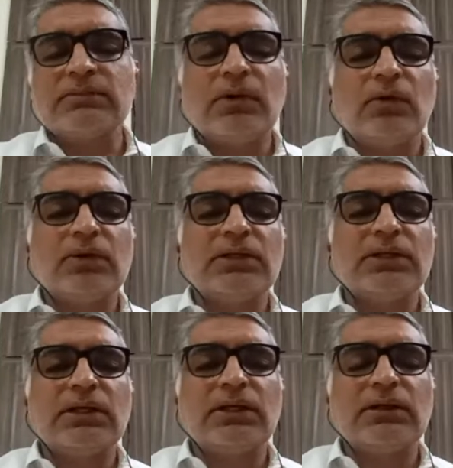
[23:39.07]
about
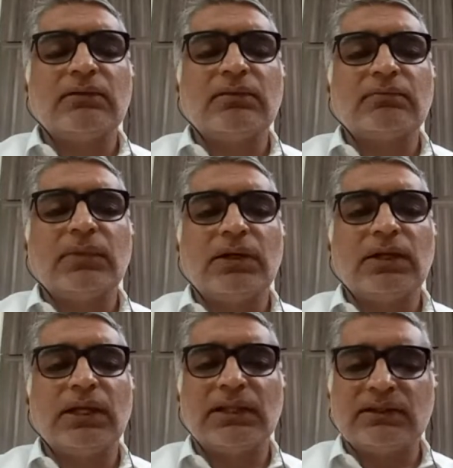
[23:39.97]

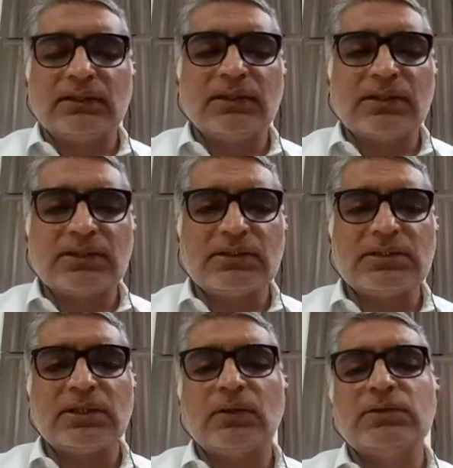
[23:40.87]
health
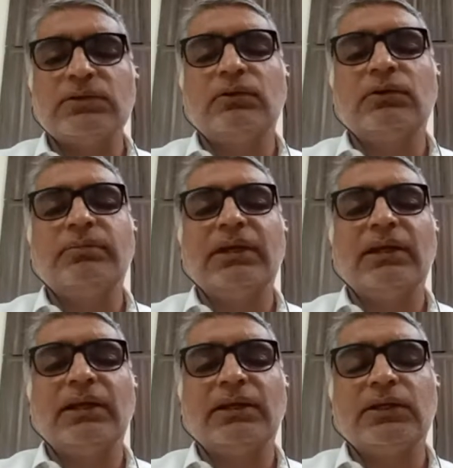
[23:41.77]
conditions, and also could be
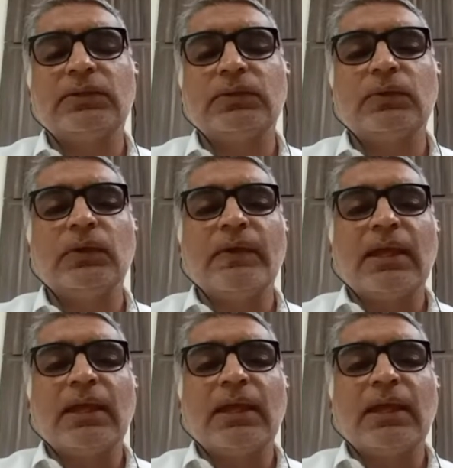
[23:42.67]
related to